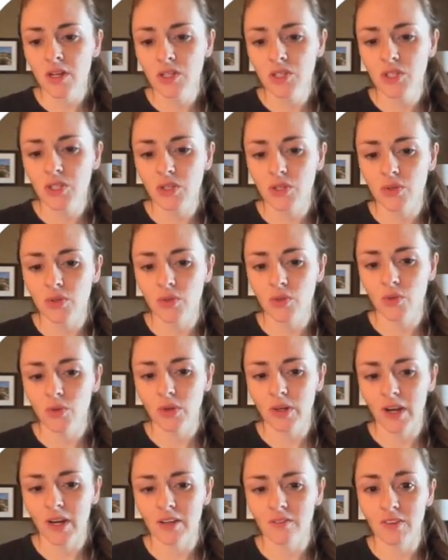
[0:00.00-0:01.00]
to
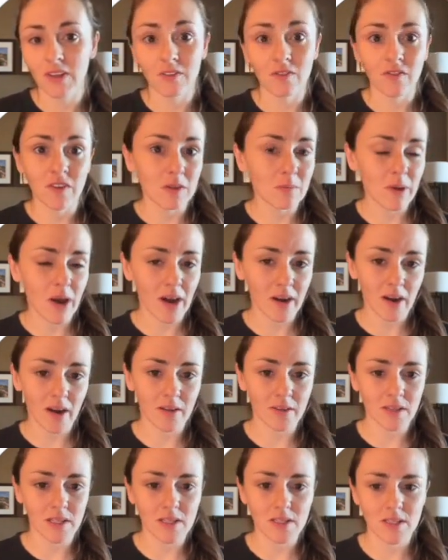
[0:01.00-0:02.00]
kind of get feedback
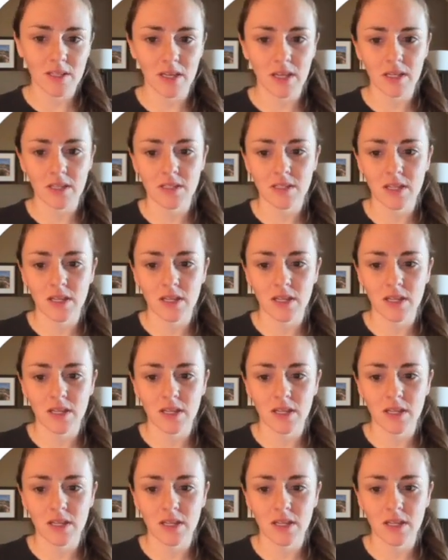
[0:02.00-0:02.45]
on these things.